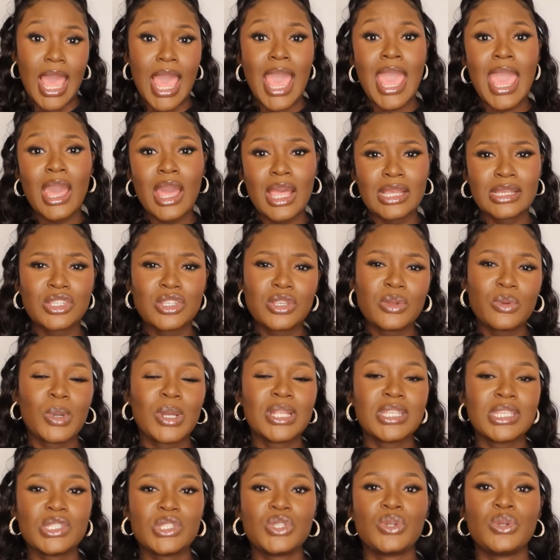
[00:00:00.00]
I actually
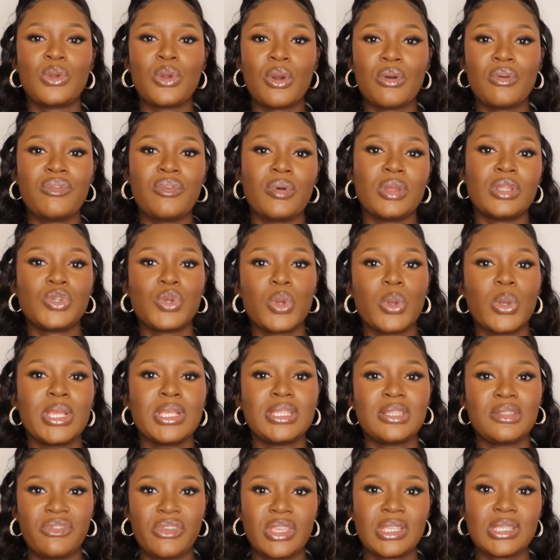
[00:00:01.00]
wanted to go for a
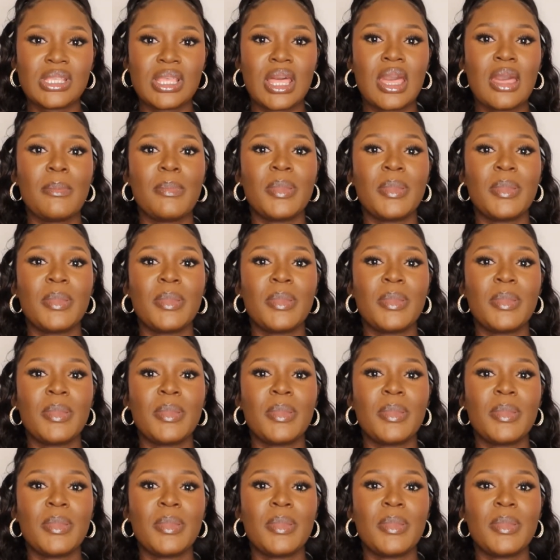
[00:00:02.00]
tourist visa,